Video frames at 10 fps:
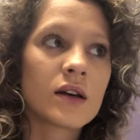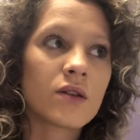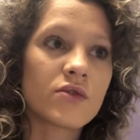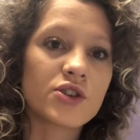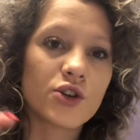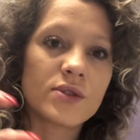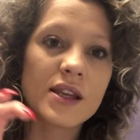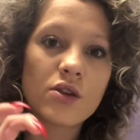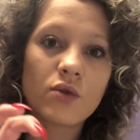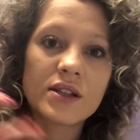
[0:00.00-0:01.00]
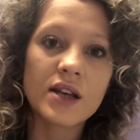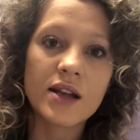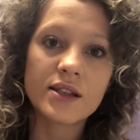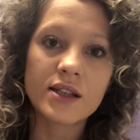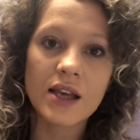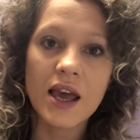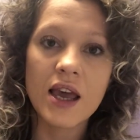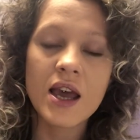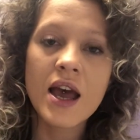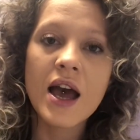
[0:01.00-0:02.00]
reducing your
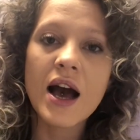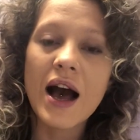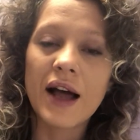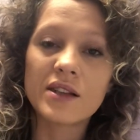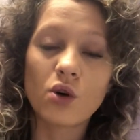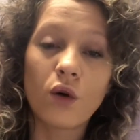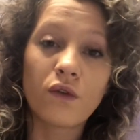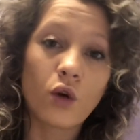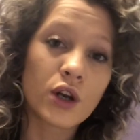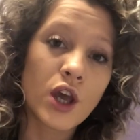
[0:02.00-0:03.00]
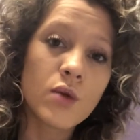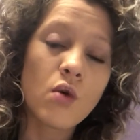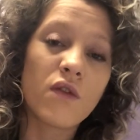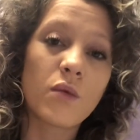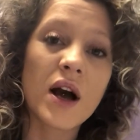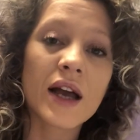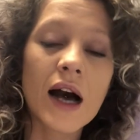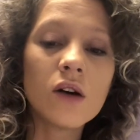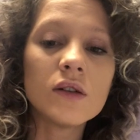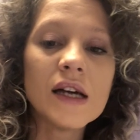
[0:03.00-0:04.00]
intensity and or volume of a
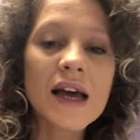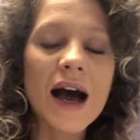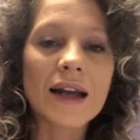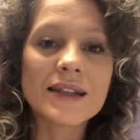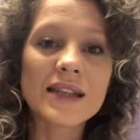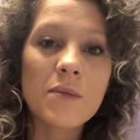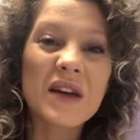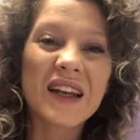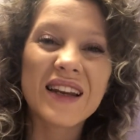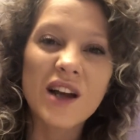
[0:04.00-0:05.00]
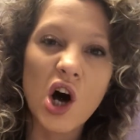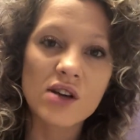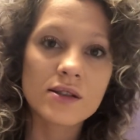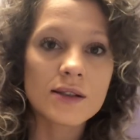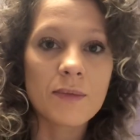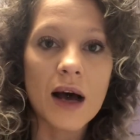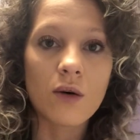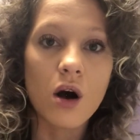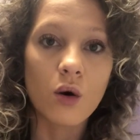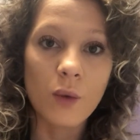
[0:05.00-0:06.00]
workout, and it typically lasts
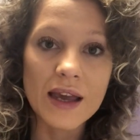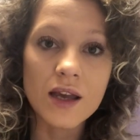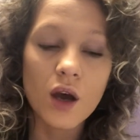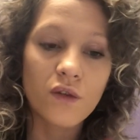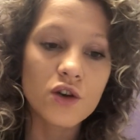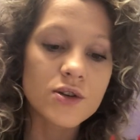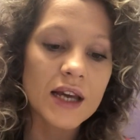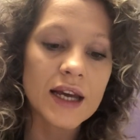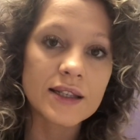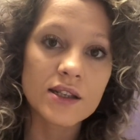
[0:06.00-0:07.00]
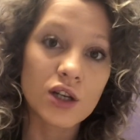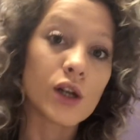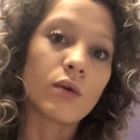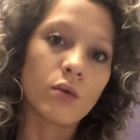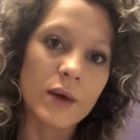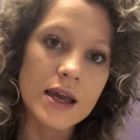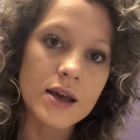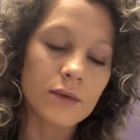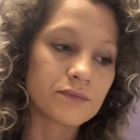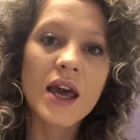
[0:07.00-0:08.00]
about a week, a few days to a
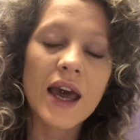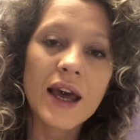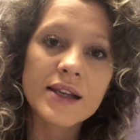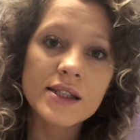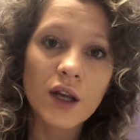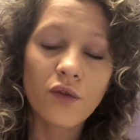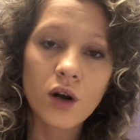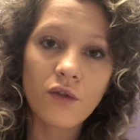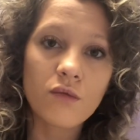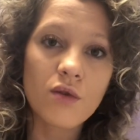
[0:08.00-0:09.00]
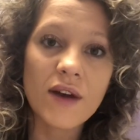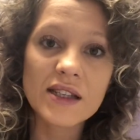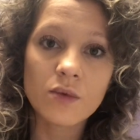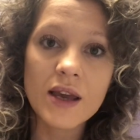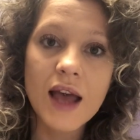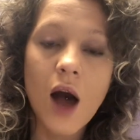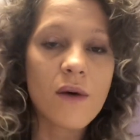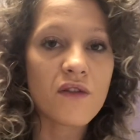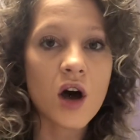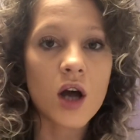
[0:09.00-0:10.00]
week. It is different from a rest week,
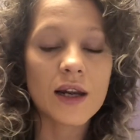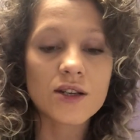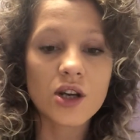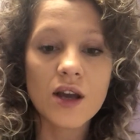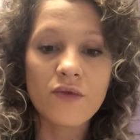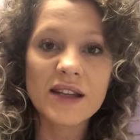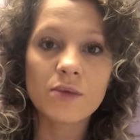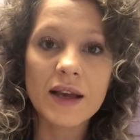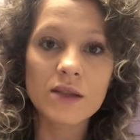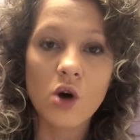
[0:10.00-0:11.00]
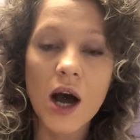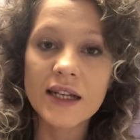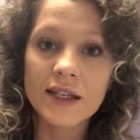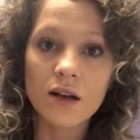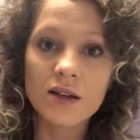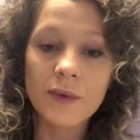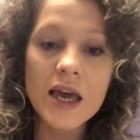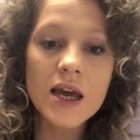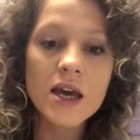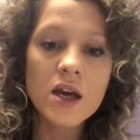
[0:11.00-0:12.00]
however. Literally a rest week is what I did last
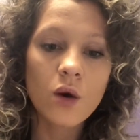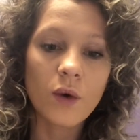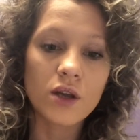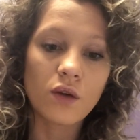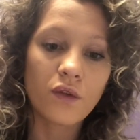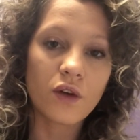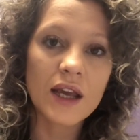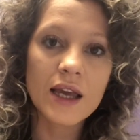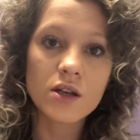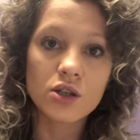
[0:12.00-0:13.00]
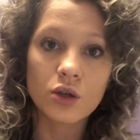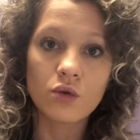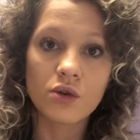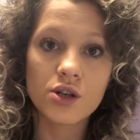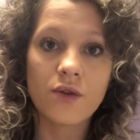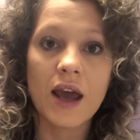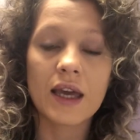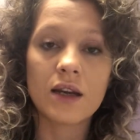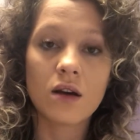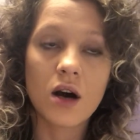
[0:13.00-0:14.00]
week, where you fully do not
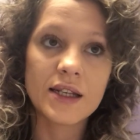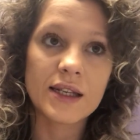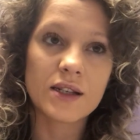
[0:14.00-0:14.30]
train. I did